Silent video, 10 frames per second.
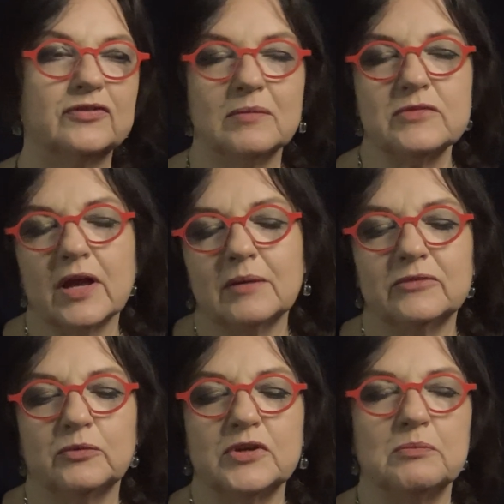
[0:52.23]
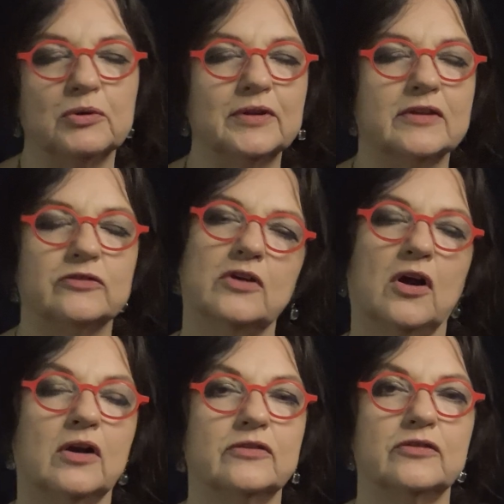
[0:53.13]
Sometimes when you pull these
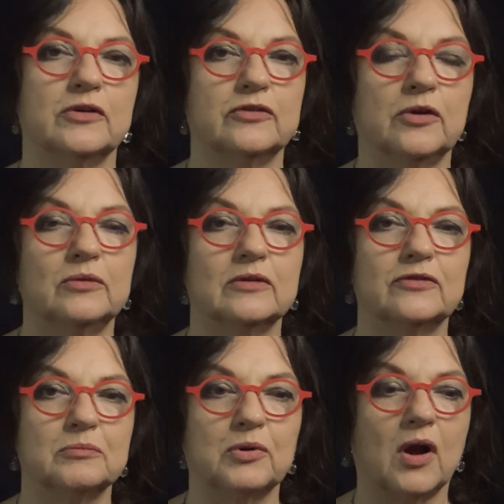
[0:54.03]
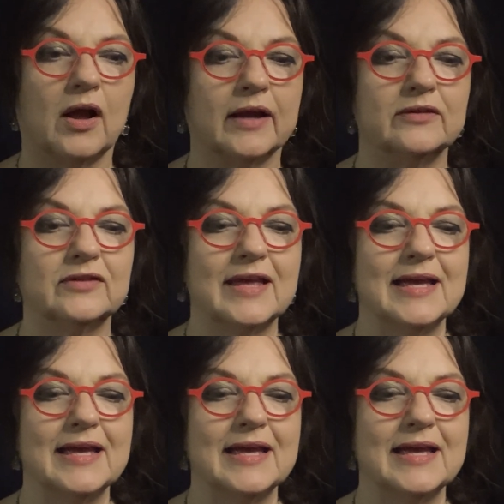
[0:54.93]
cards, they're a total surprise,